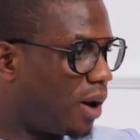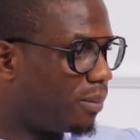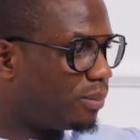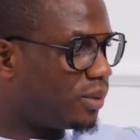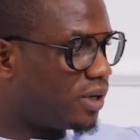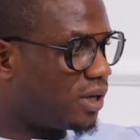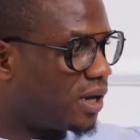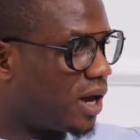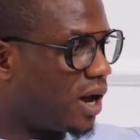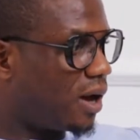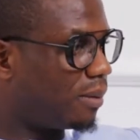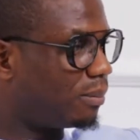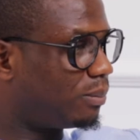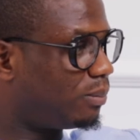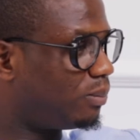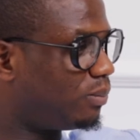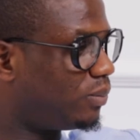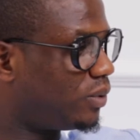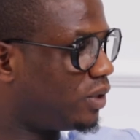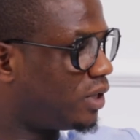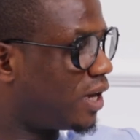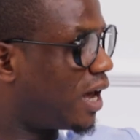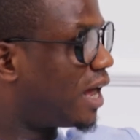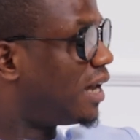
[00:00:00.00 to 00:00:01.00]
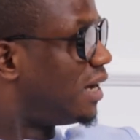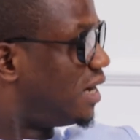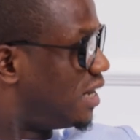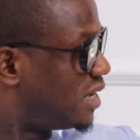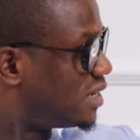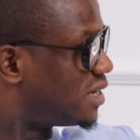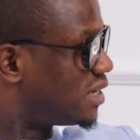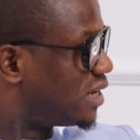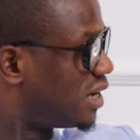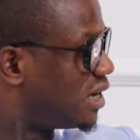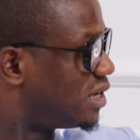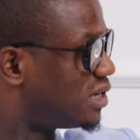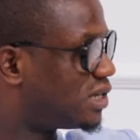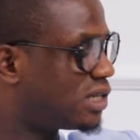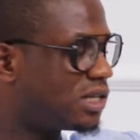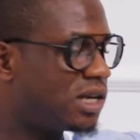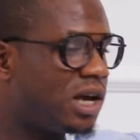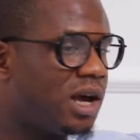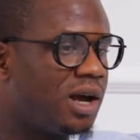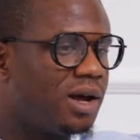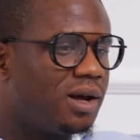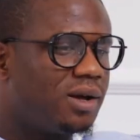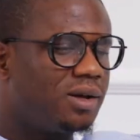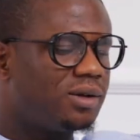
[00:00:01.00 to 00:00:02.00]
um, um, listings, get listings.
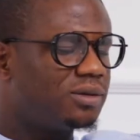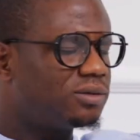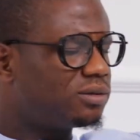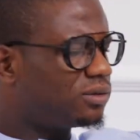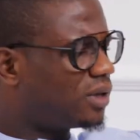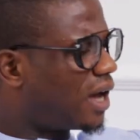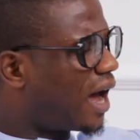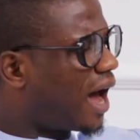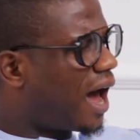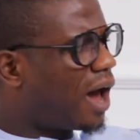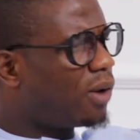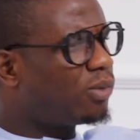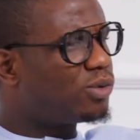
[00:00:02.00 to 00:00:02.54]
List, list hunting,